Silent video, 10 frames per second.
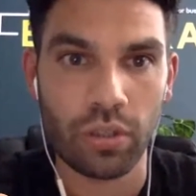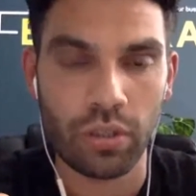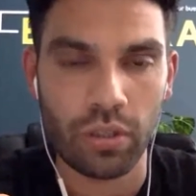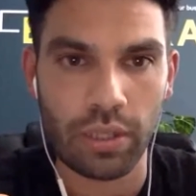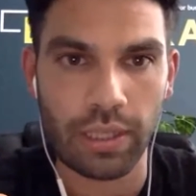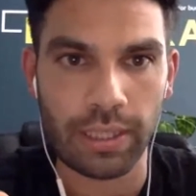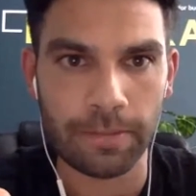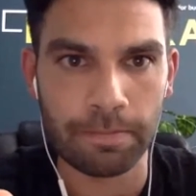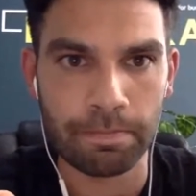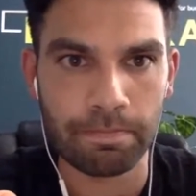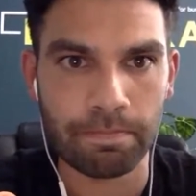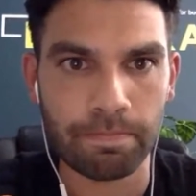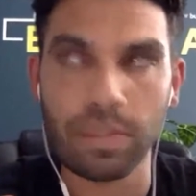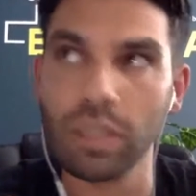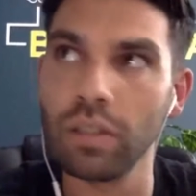um,
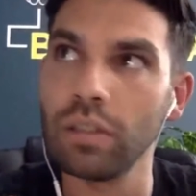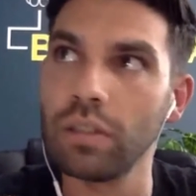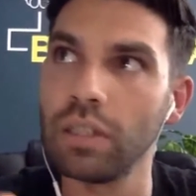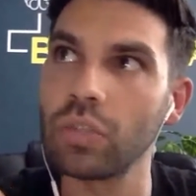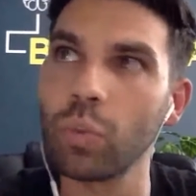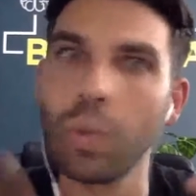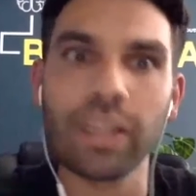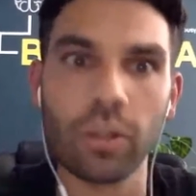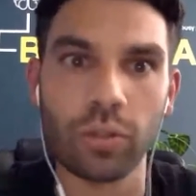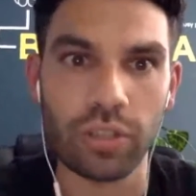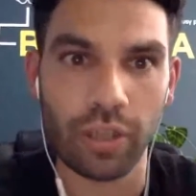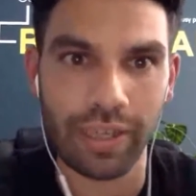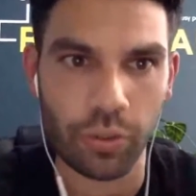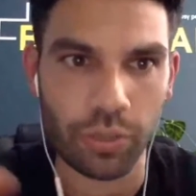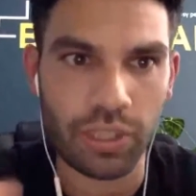these weight loss diets
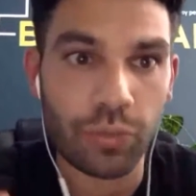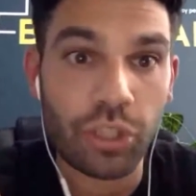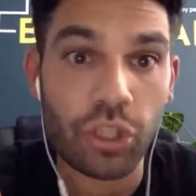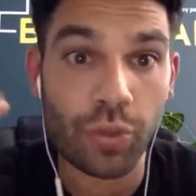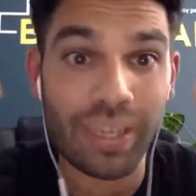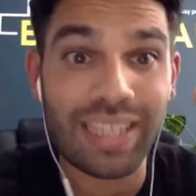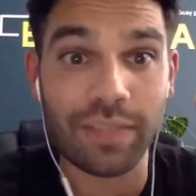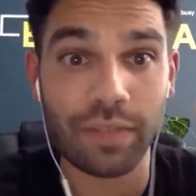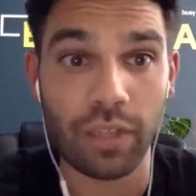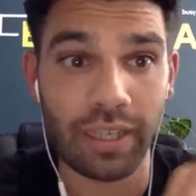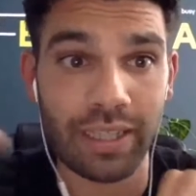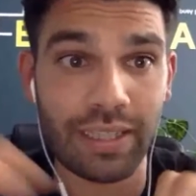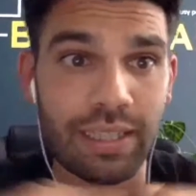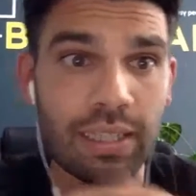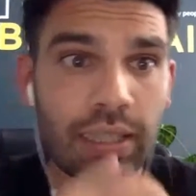or these restrictive
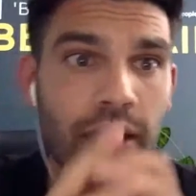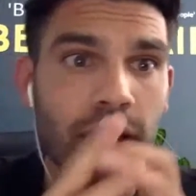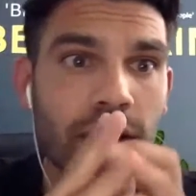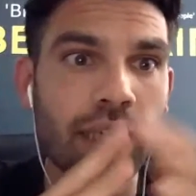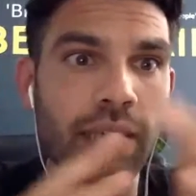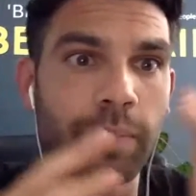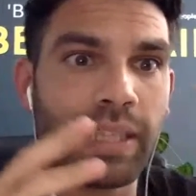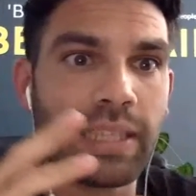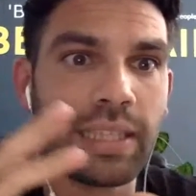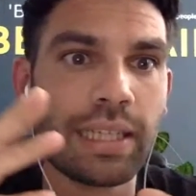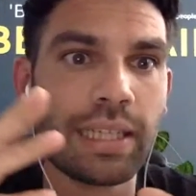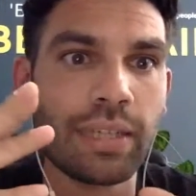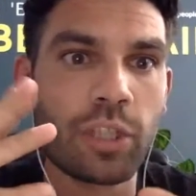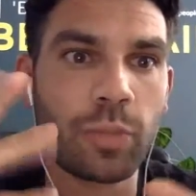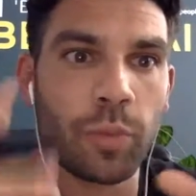diets, they basically are
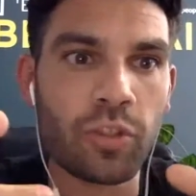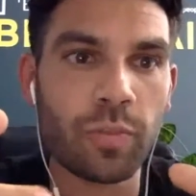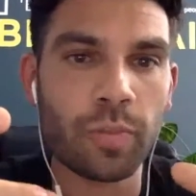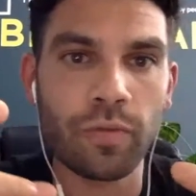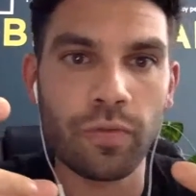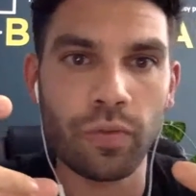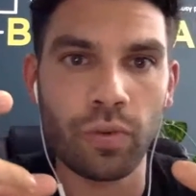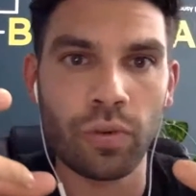responsible for